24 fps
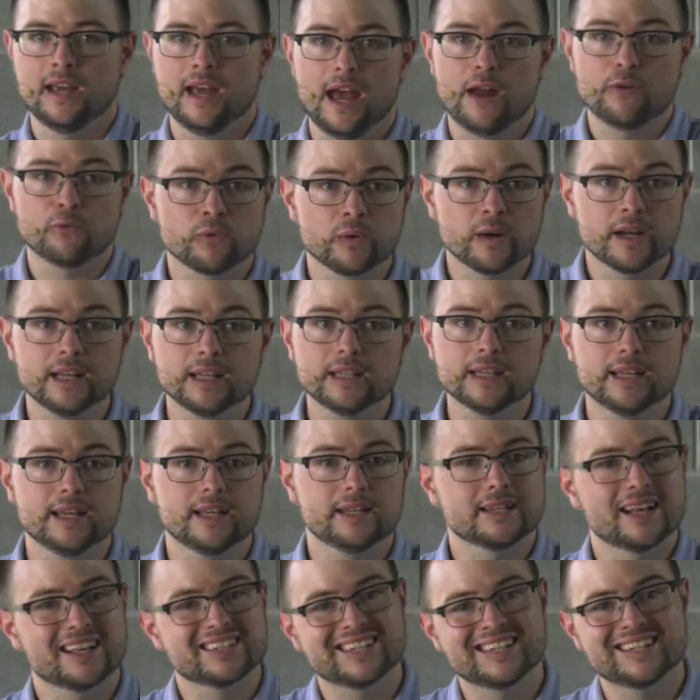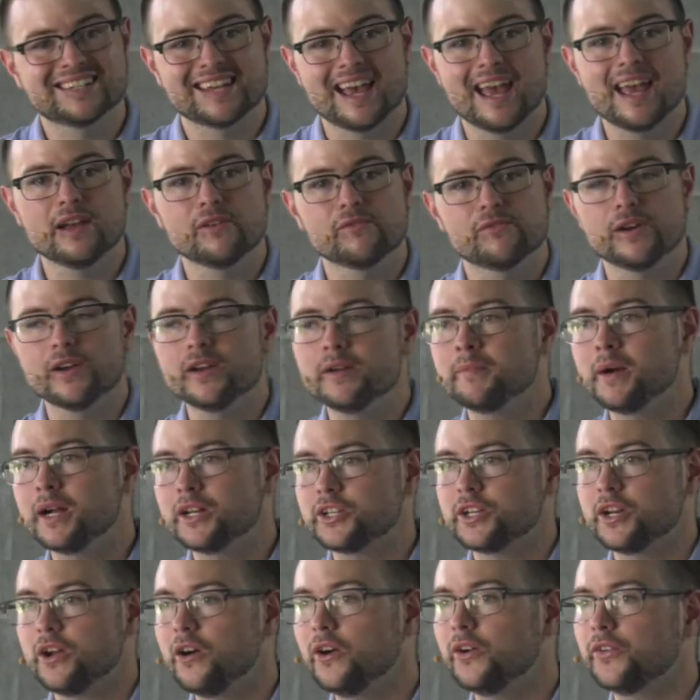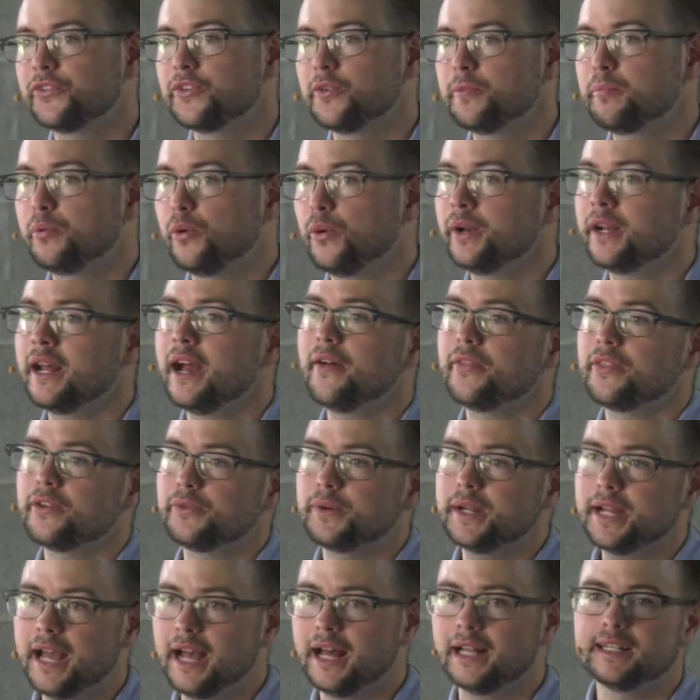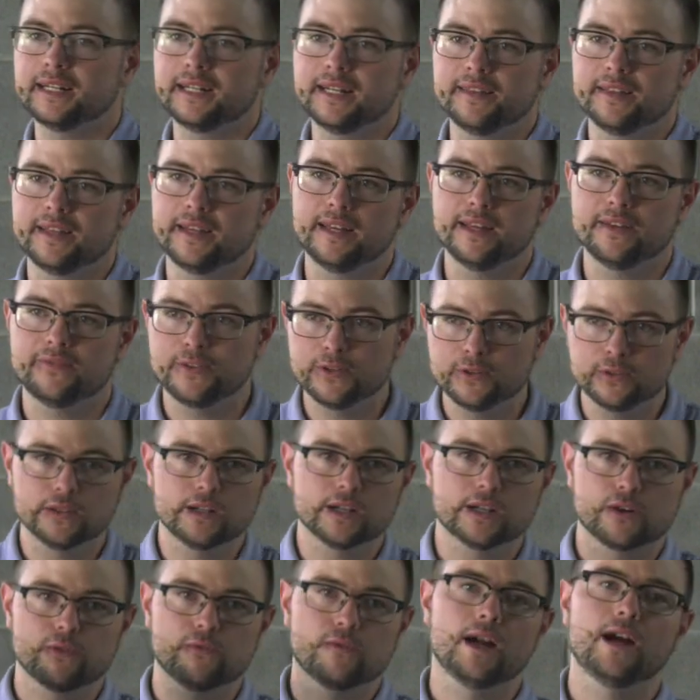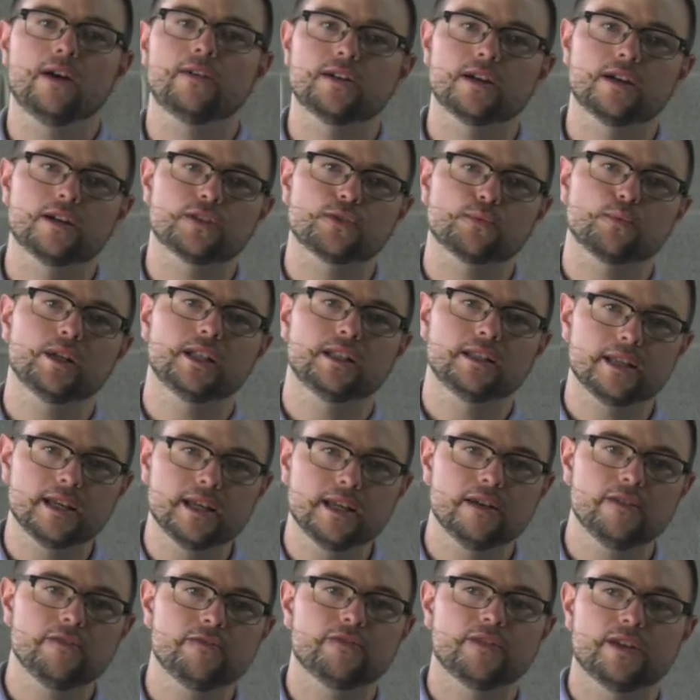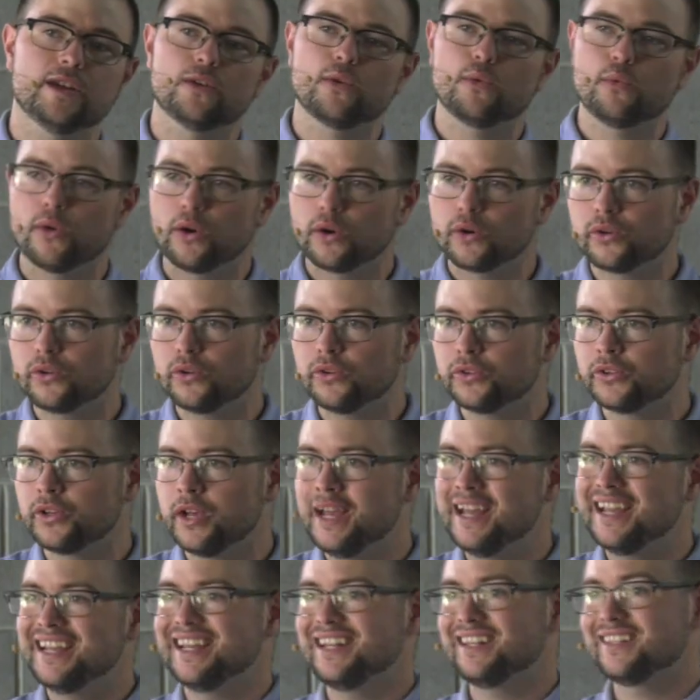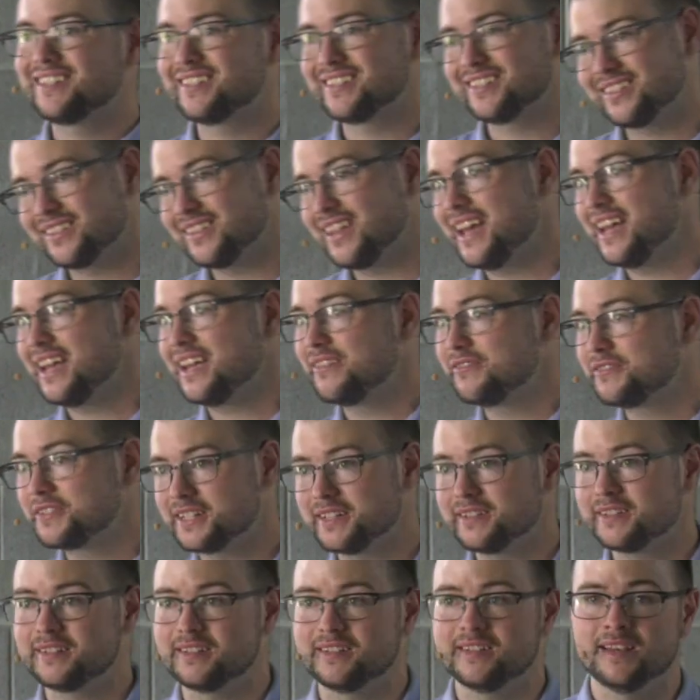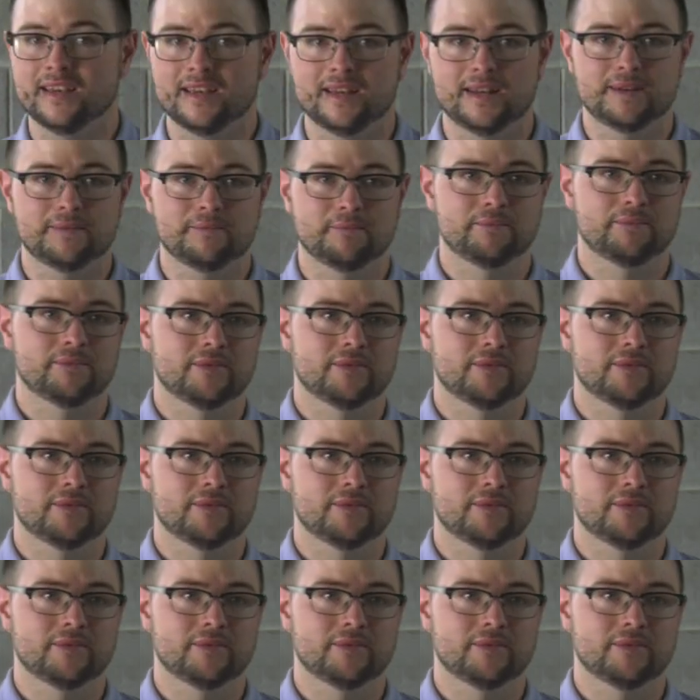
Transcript: And really, it doesn't take very much at all to point out the reality that if you look around us, we live in a world enslaved to sin,